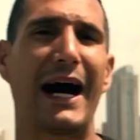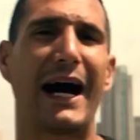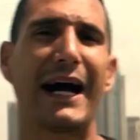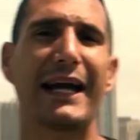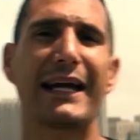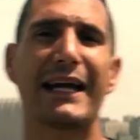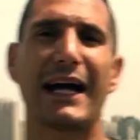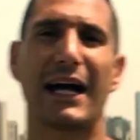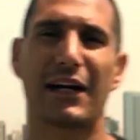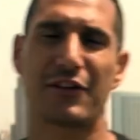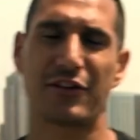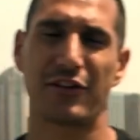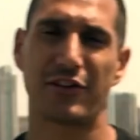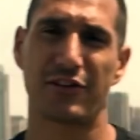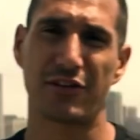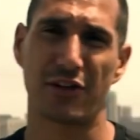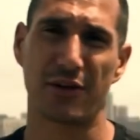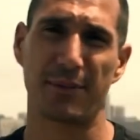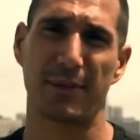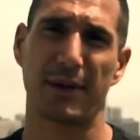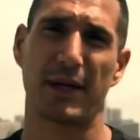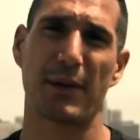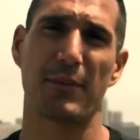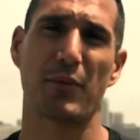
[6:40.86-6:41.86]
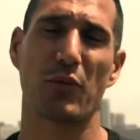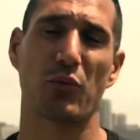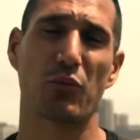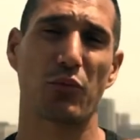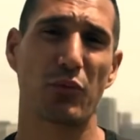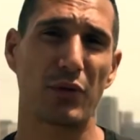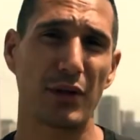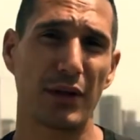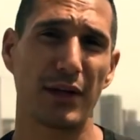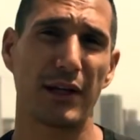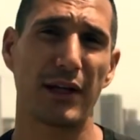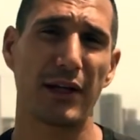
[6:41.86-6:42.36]
I actually started to become a
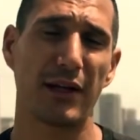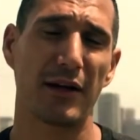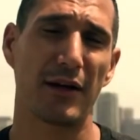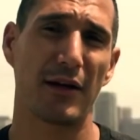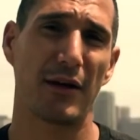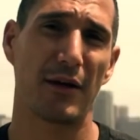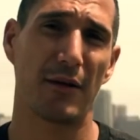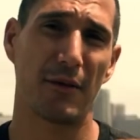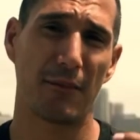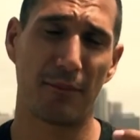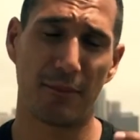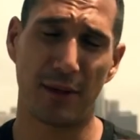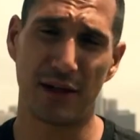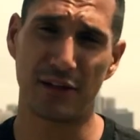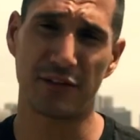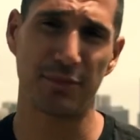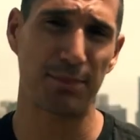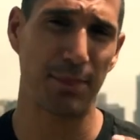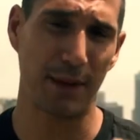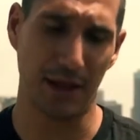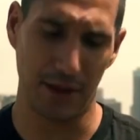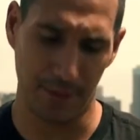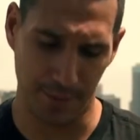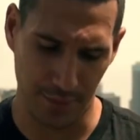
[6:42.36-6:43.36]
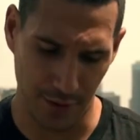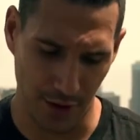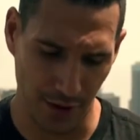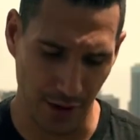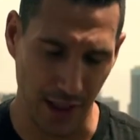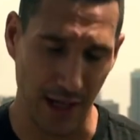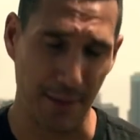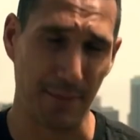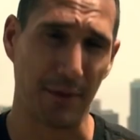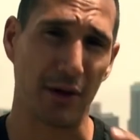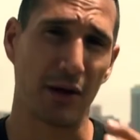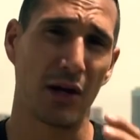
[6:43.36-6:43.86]
really much better
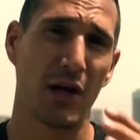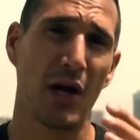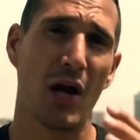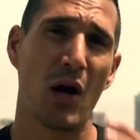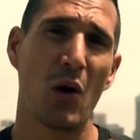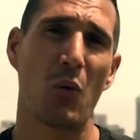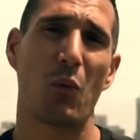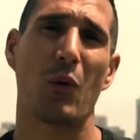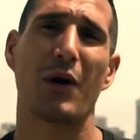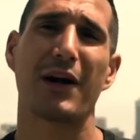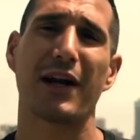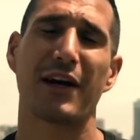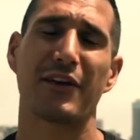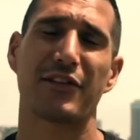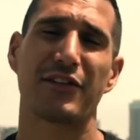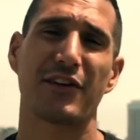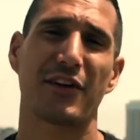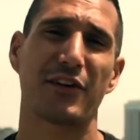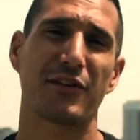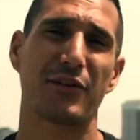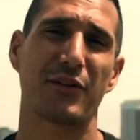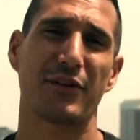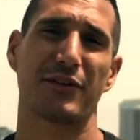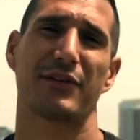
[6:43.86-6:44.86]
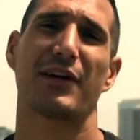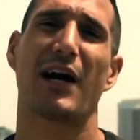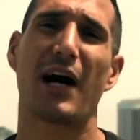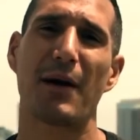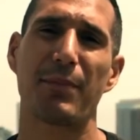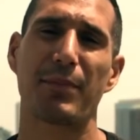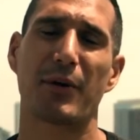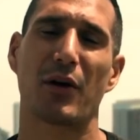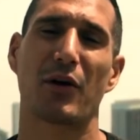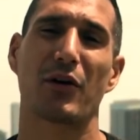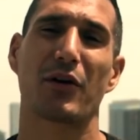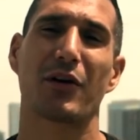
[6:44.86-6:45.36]
programmer when I started doing
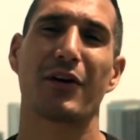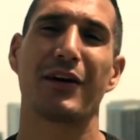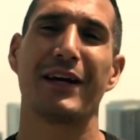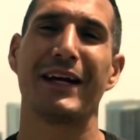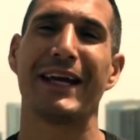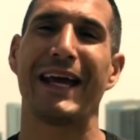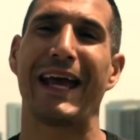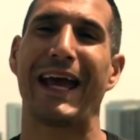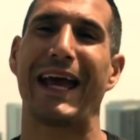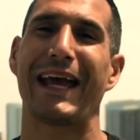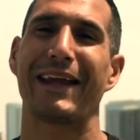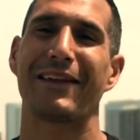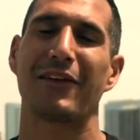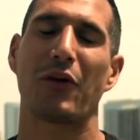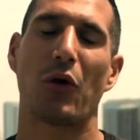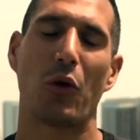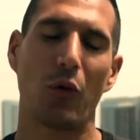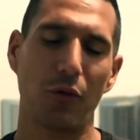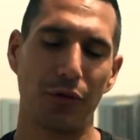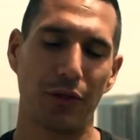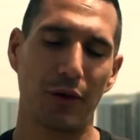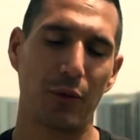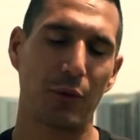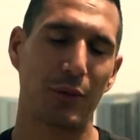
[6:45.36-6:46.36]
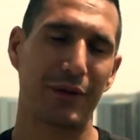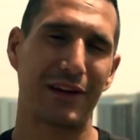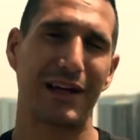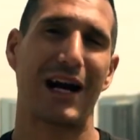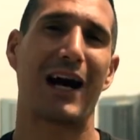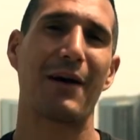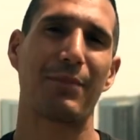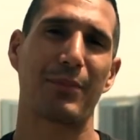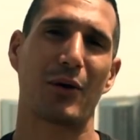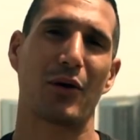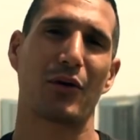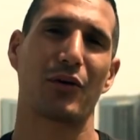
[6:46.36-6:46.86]
topcoder. And the whole thing with
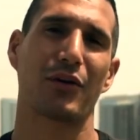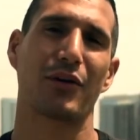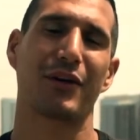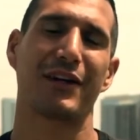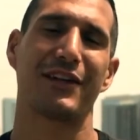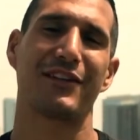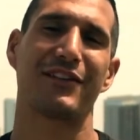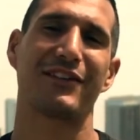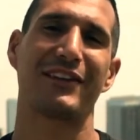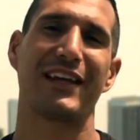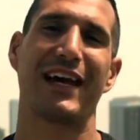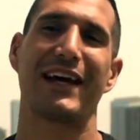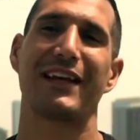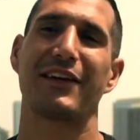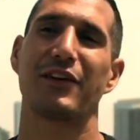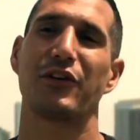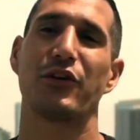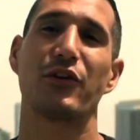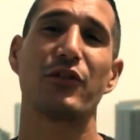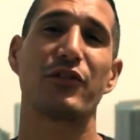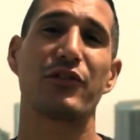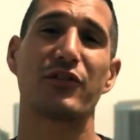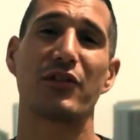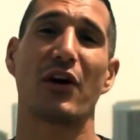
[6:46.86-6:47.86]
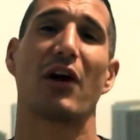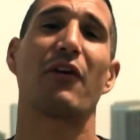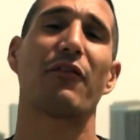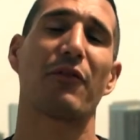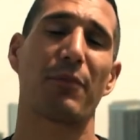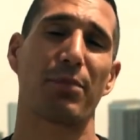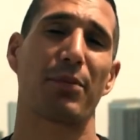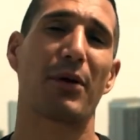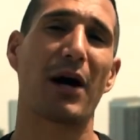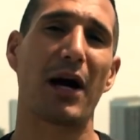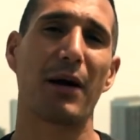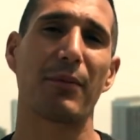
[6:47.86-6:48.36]
topcoder is that you solve
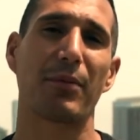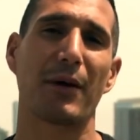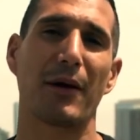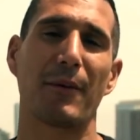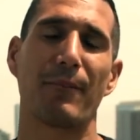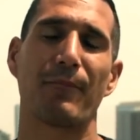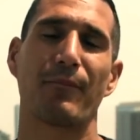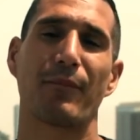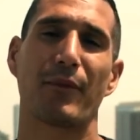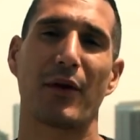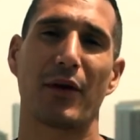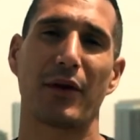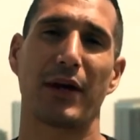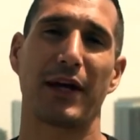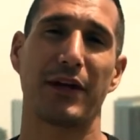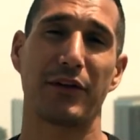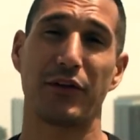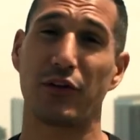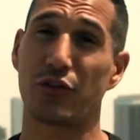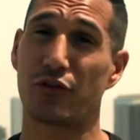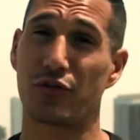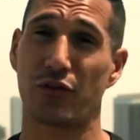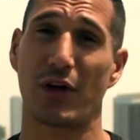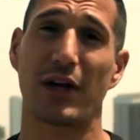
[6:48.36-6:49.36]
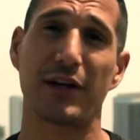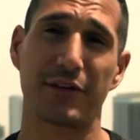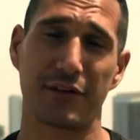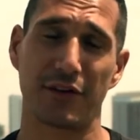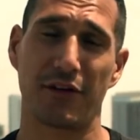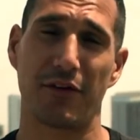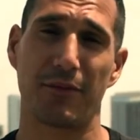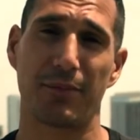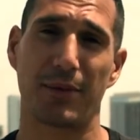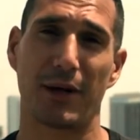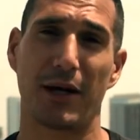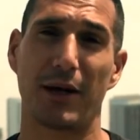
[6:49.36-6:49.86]
a problem, okay, and you try to
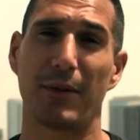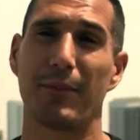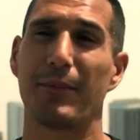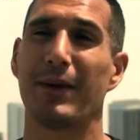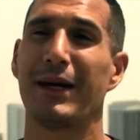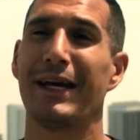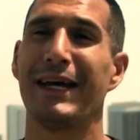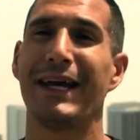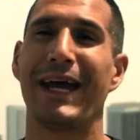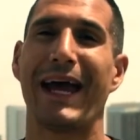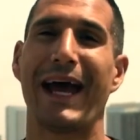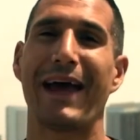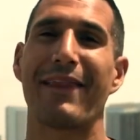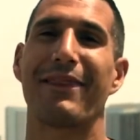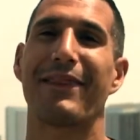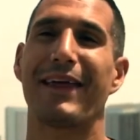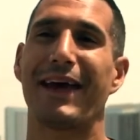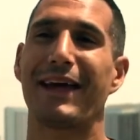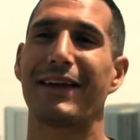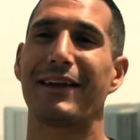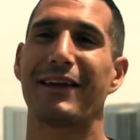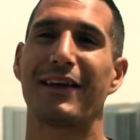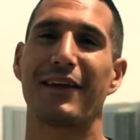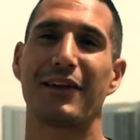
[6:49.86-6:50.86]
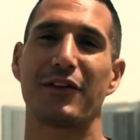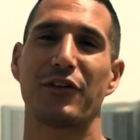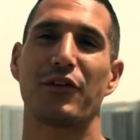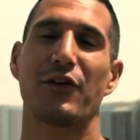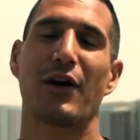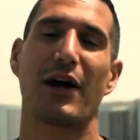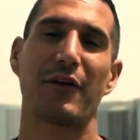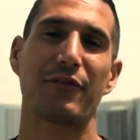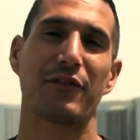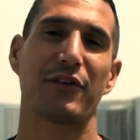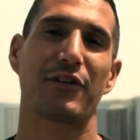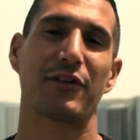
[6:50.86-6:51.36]
solve a problem, and then
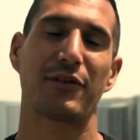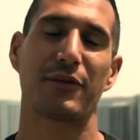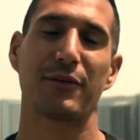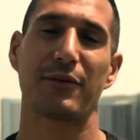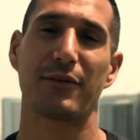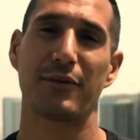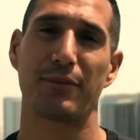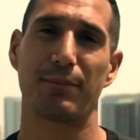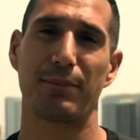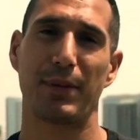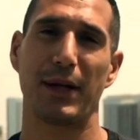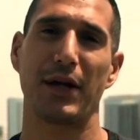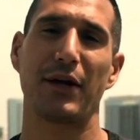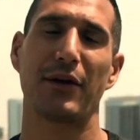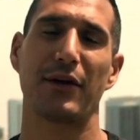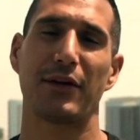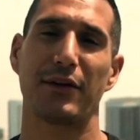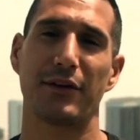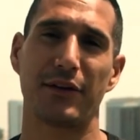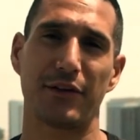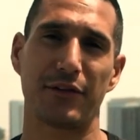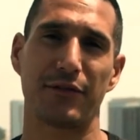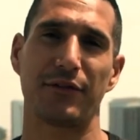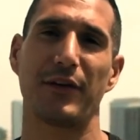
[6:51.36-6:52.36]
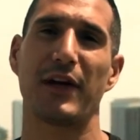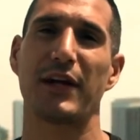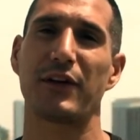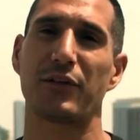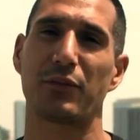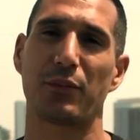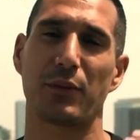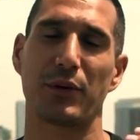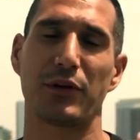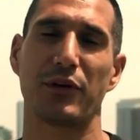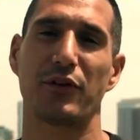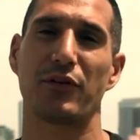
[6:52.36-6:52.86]
you have this period, this
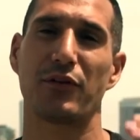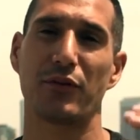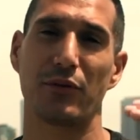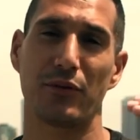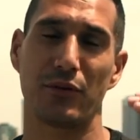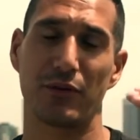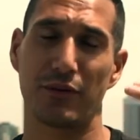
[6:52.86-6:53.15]
phase where you